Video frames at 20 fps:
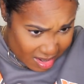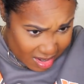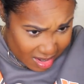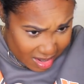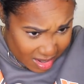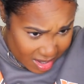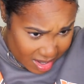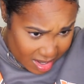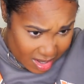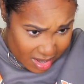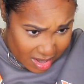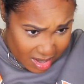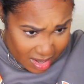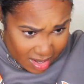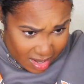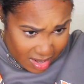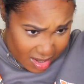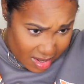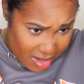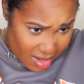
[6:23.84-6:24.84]

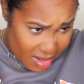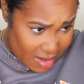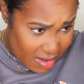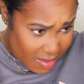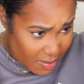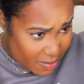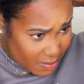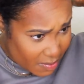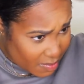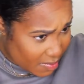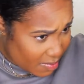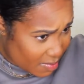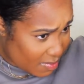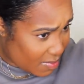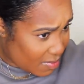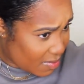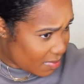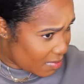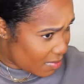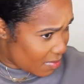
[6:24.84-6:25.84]

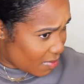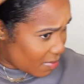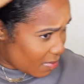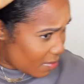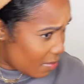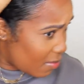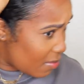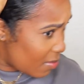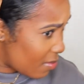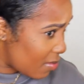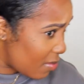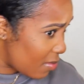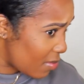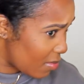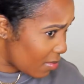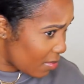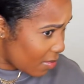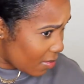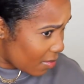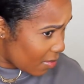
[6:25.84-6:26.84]

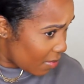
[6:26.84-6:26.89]
(silence)